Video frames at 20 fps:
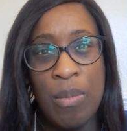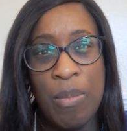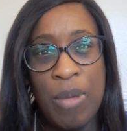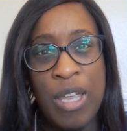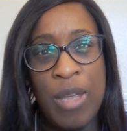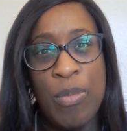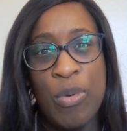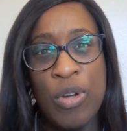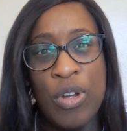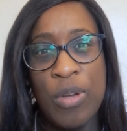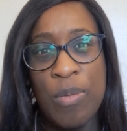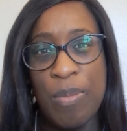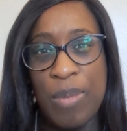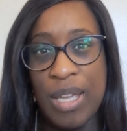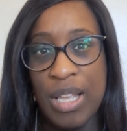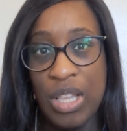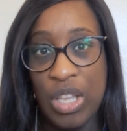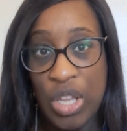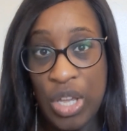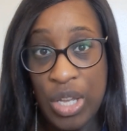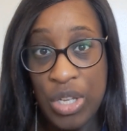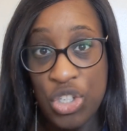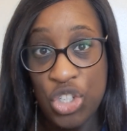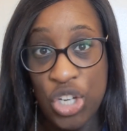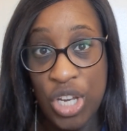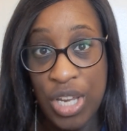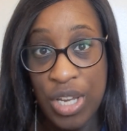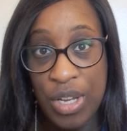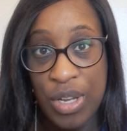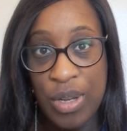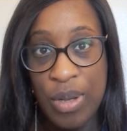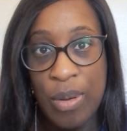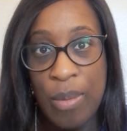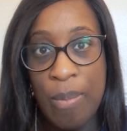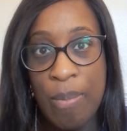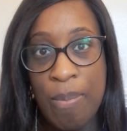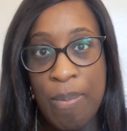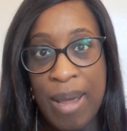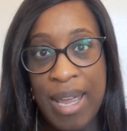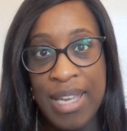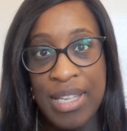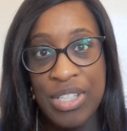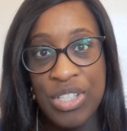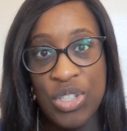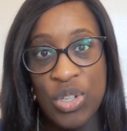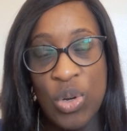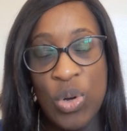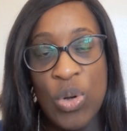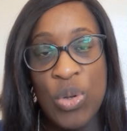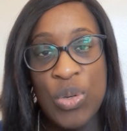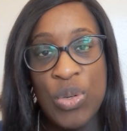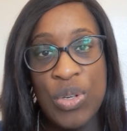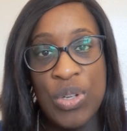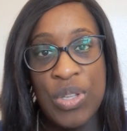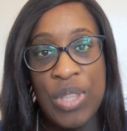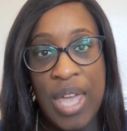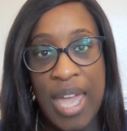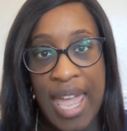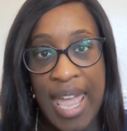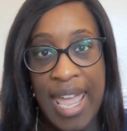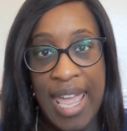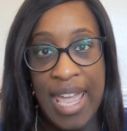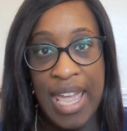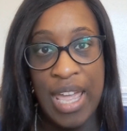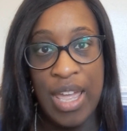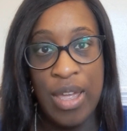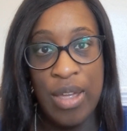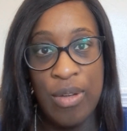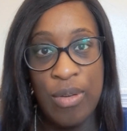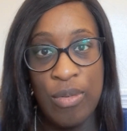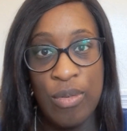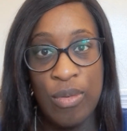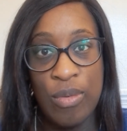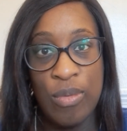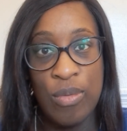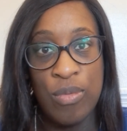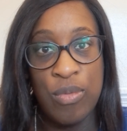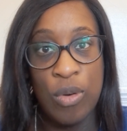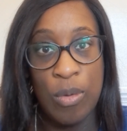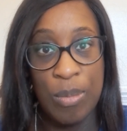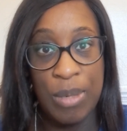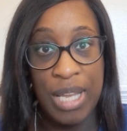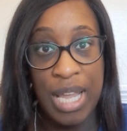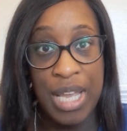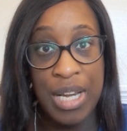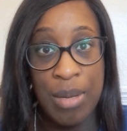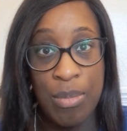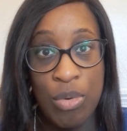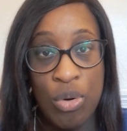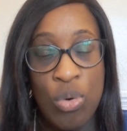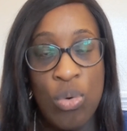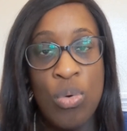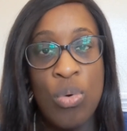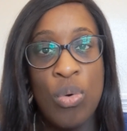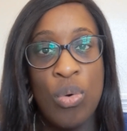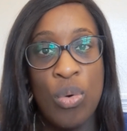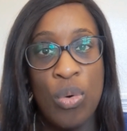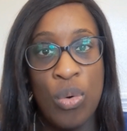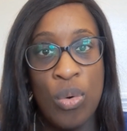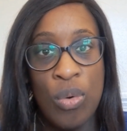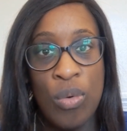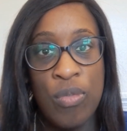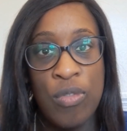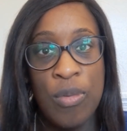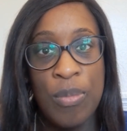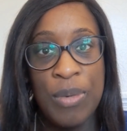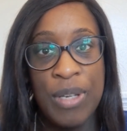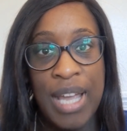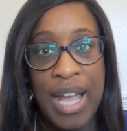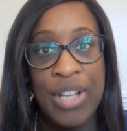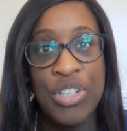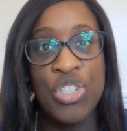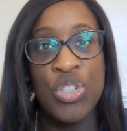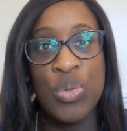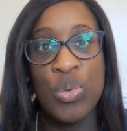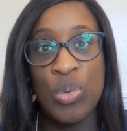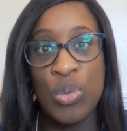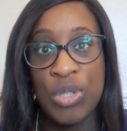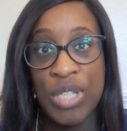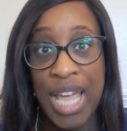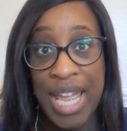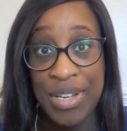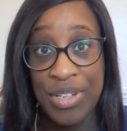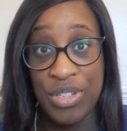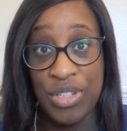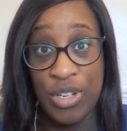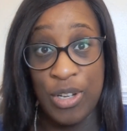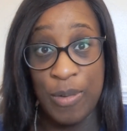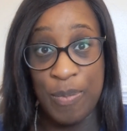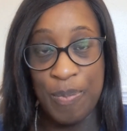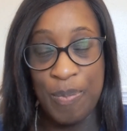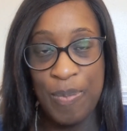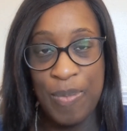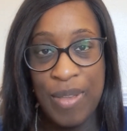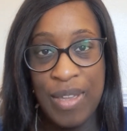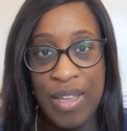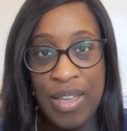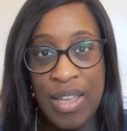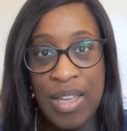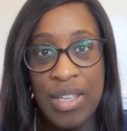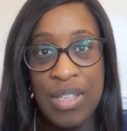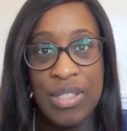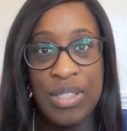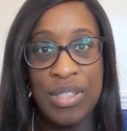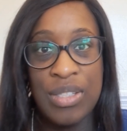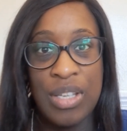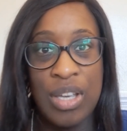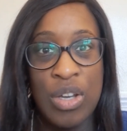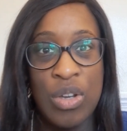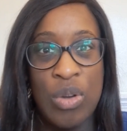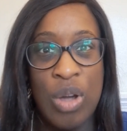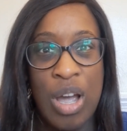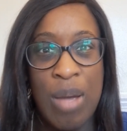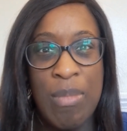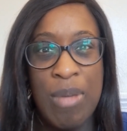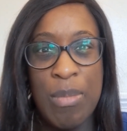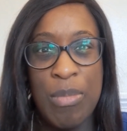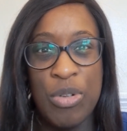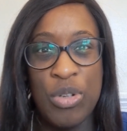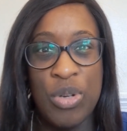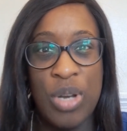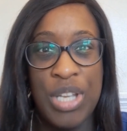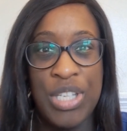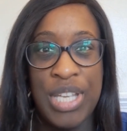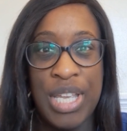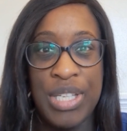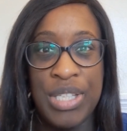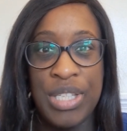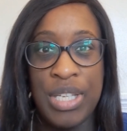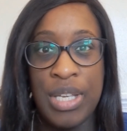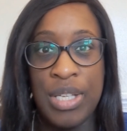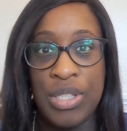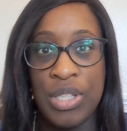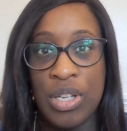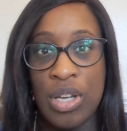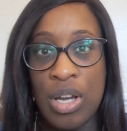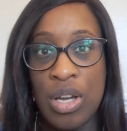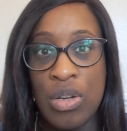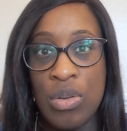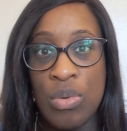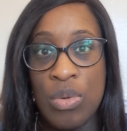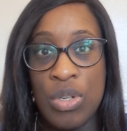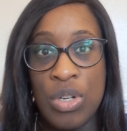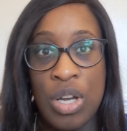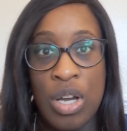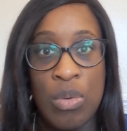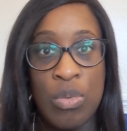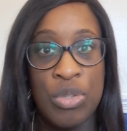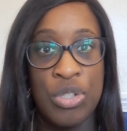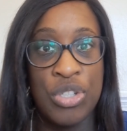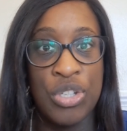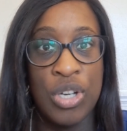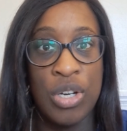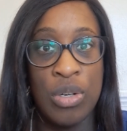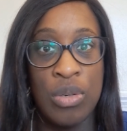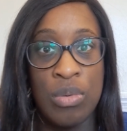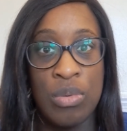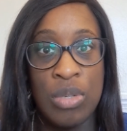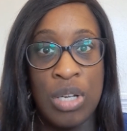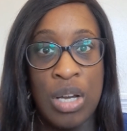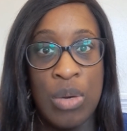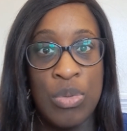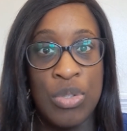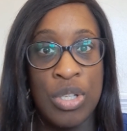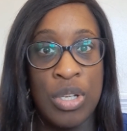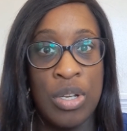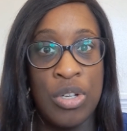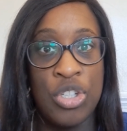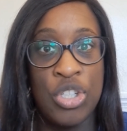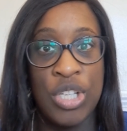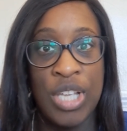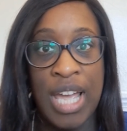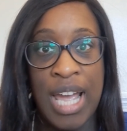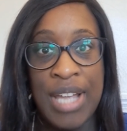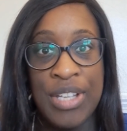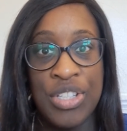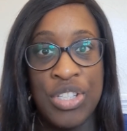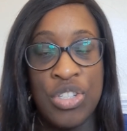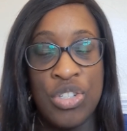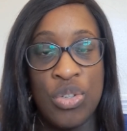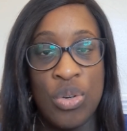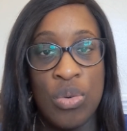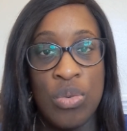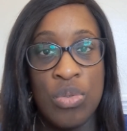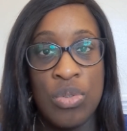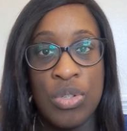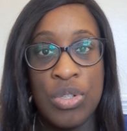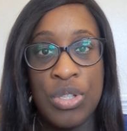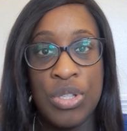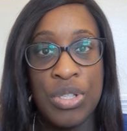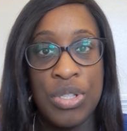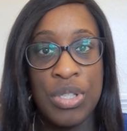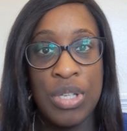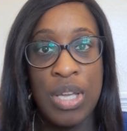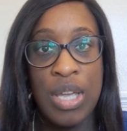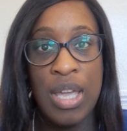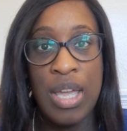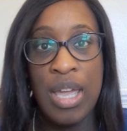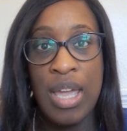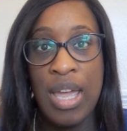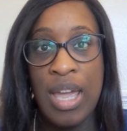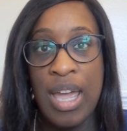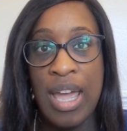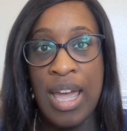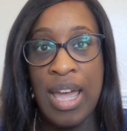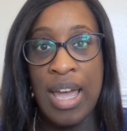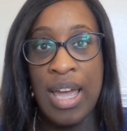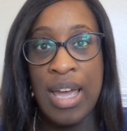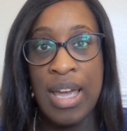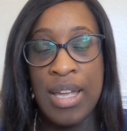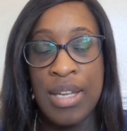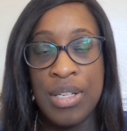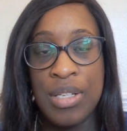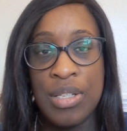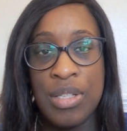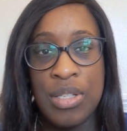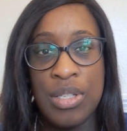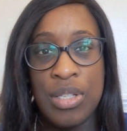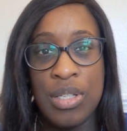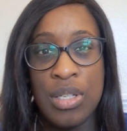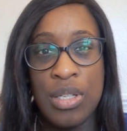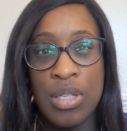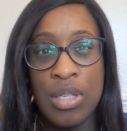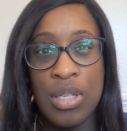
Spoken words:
people can be allergic based on the hair from the animal or from the actual dander. So I remember doing a test years ago and I was told I was allergic to cats and dogs. And